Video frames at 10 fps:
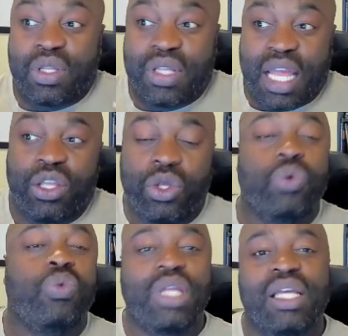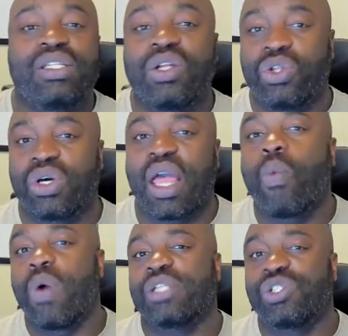then you need to look at
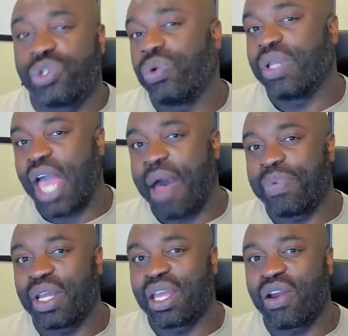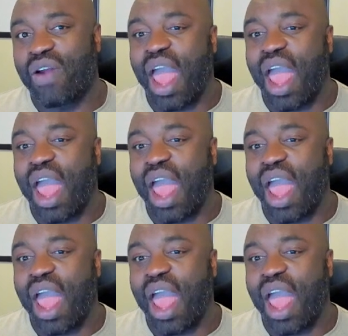what's truly happening here.